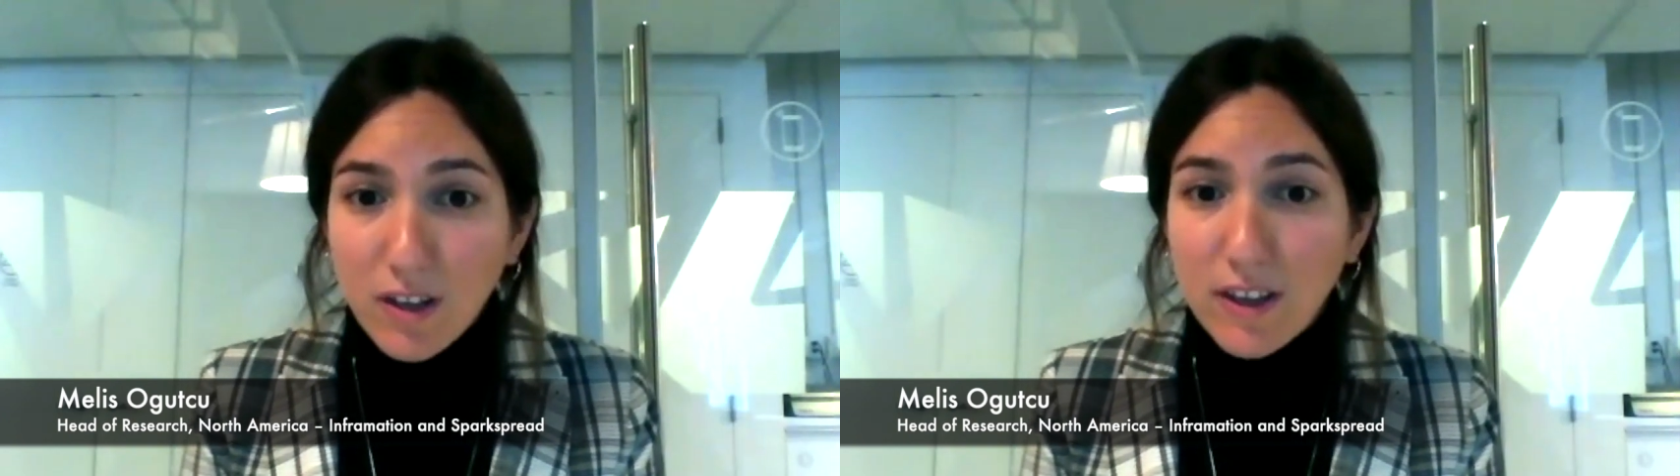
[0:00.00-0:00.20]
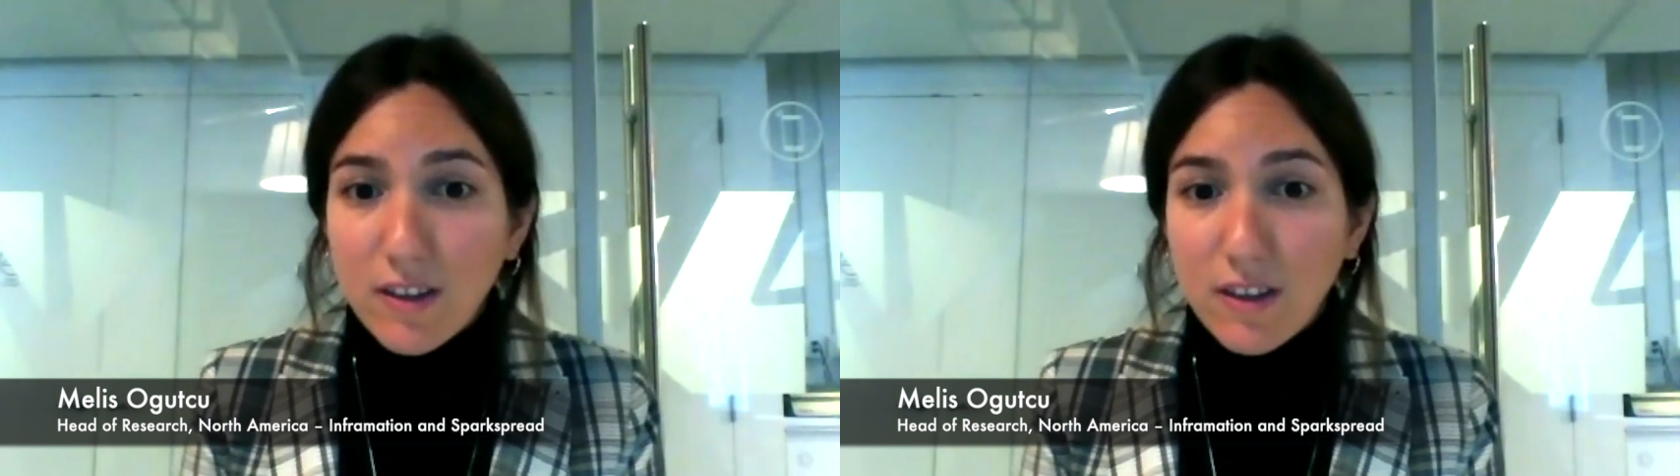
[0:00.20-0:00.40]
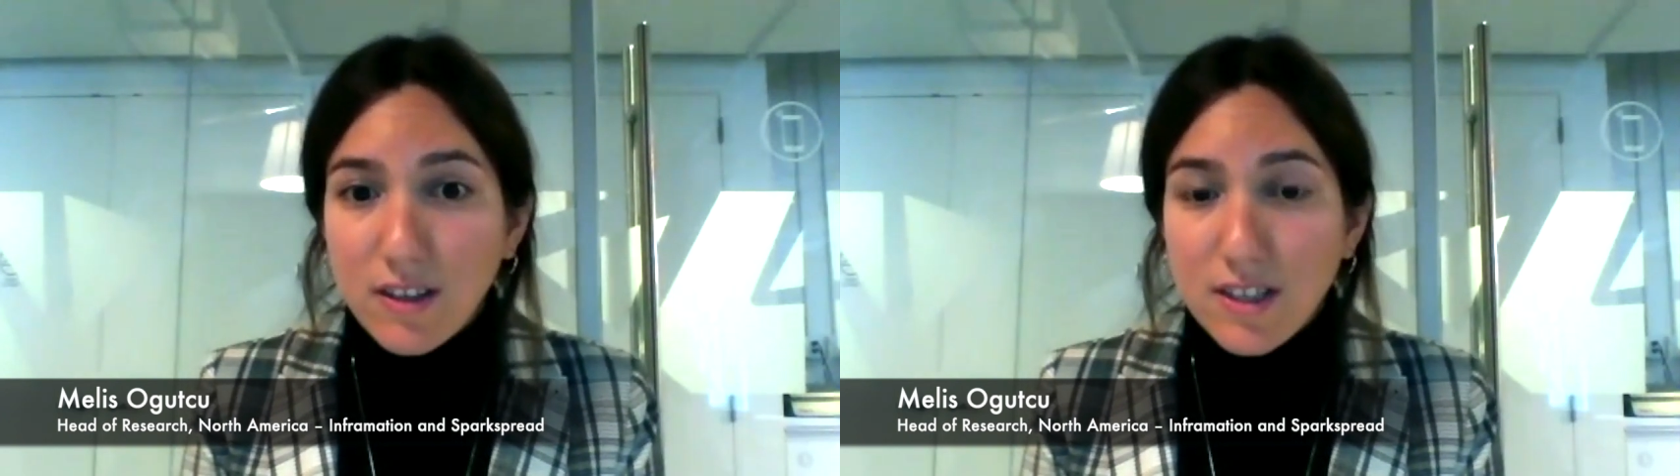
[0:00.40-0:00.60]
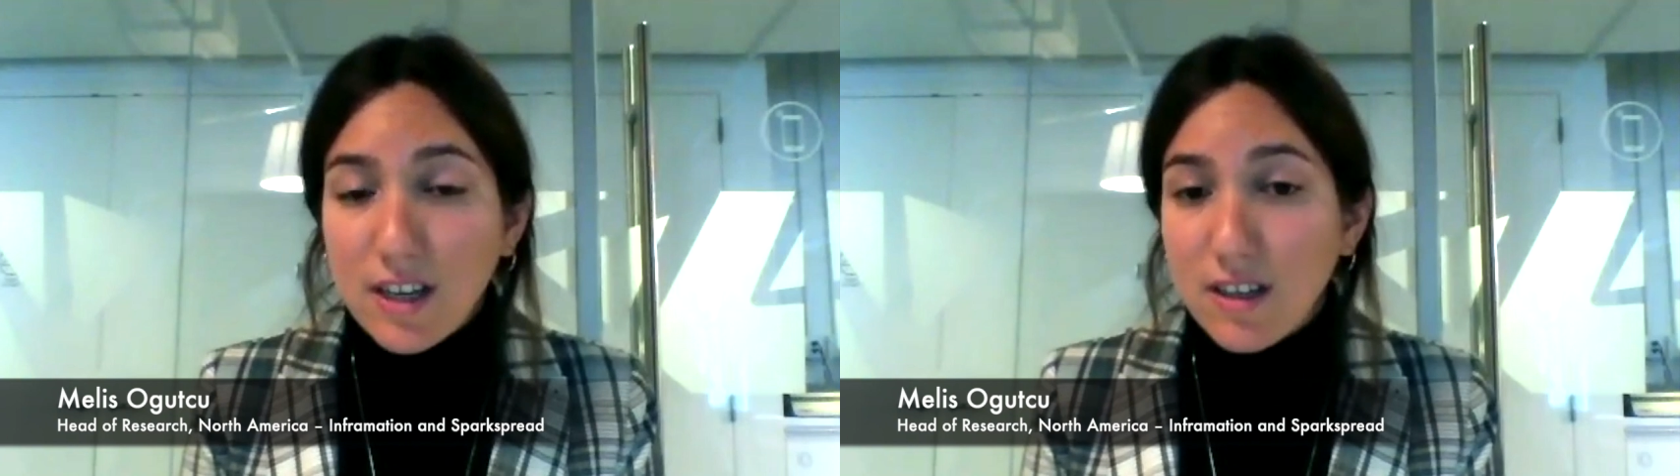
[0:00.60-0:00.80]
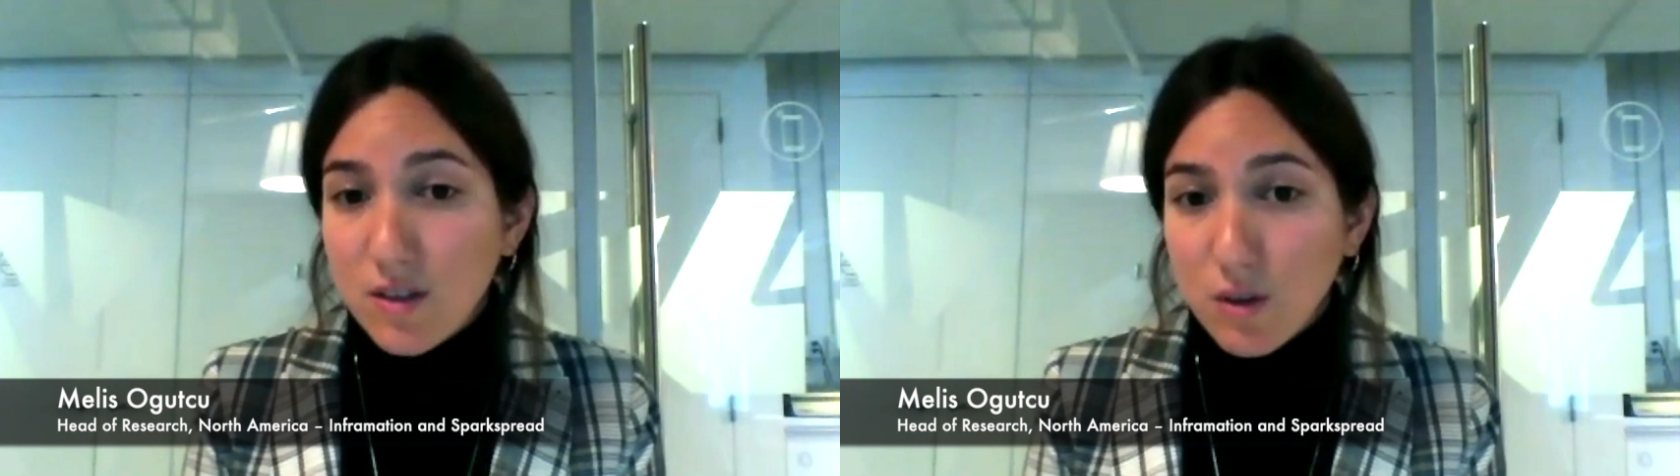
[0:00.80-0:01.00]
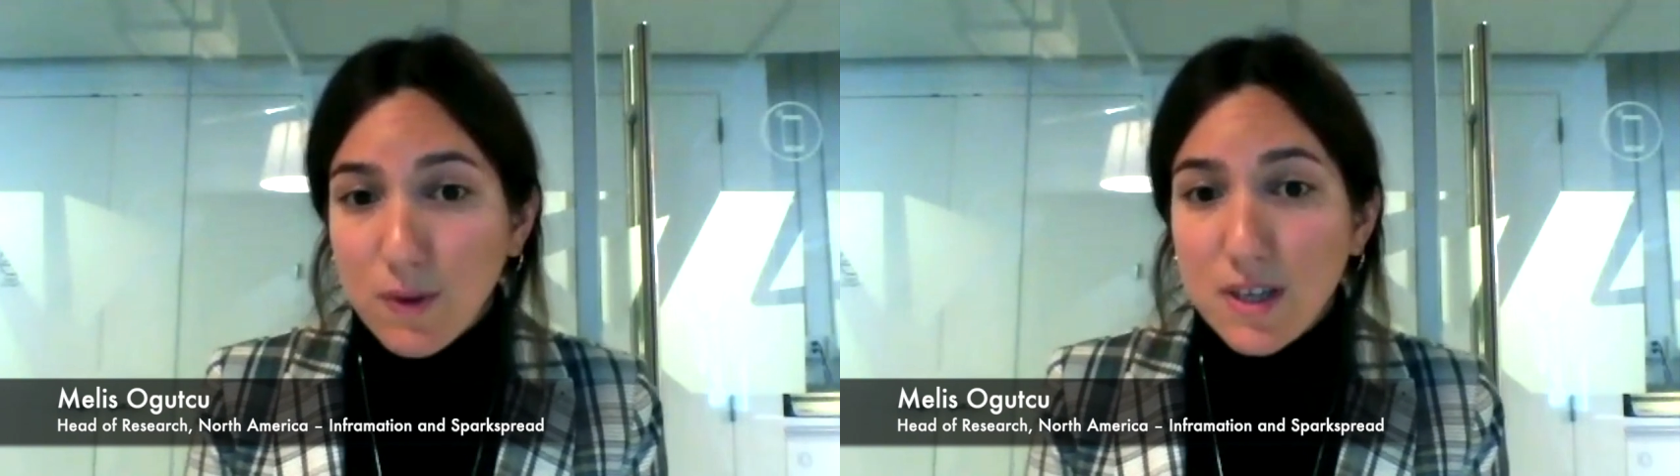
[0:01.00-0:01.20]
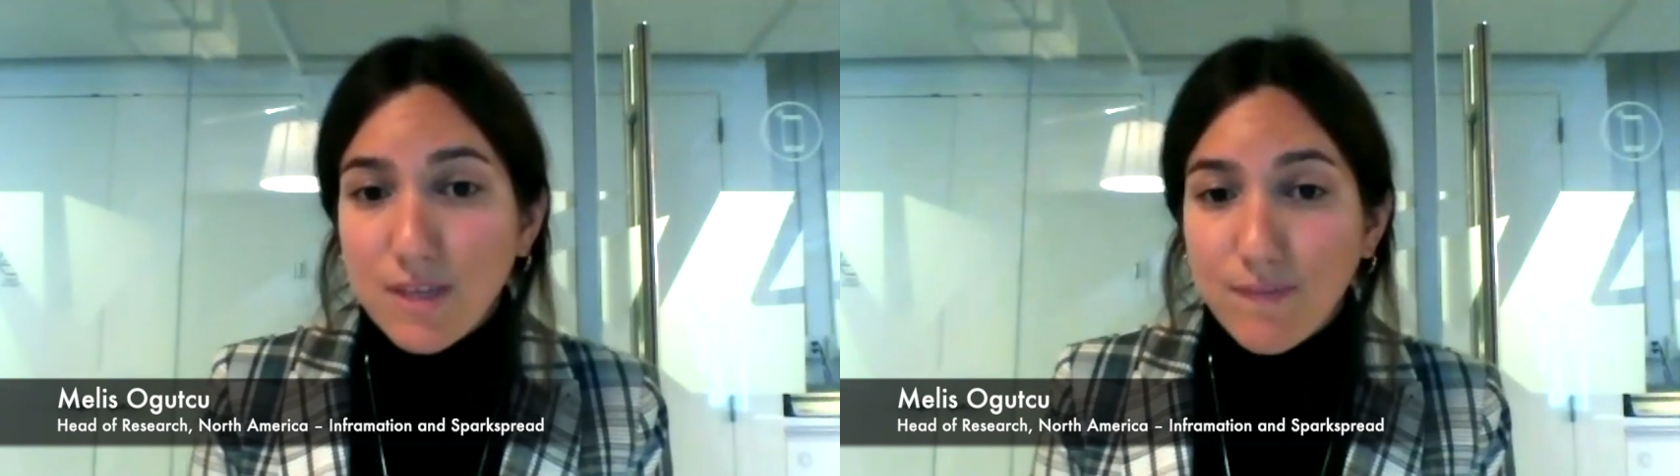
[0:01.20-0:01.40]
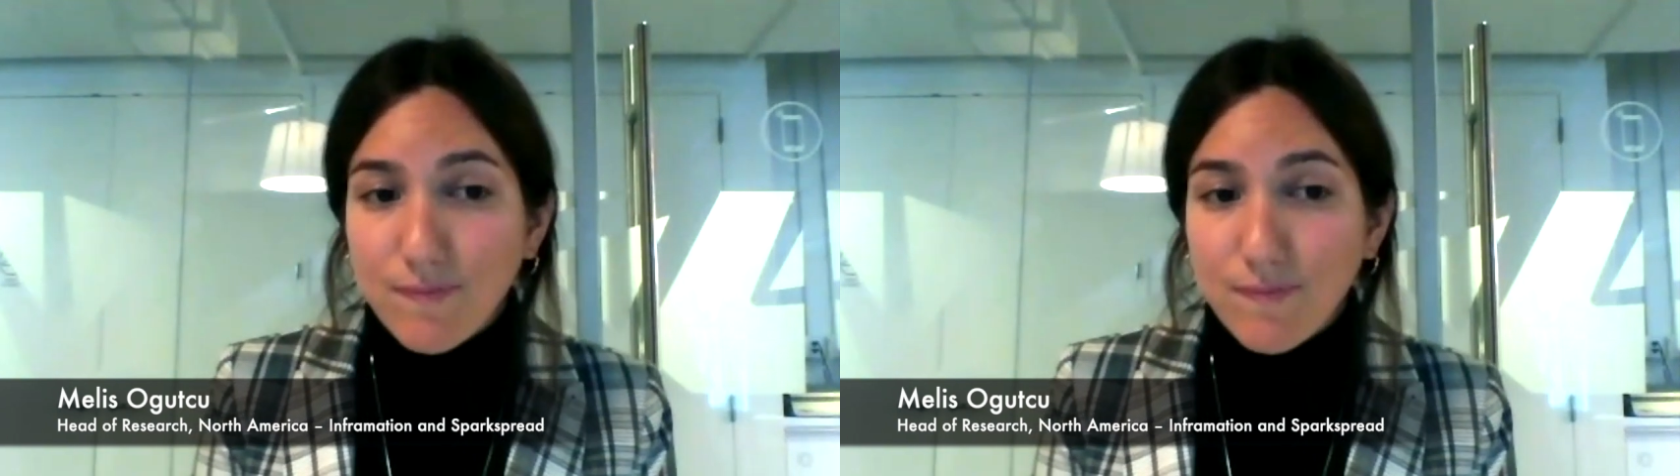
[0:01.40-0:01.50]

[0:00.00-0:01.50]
and the debt is always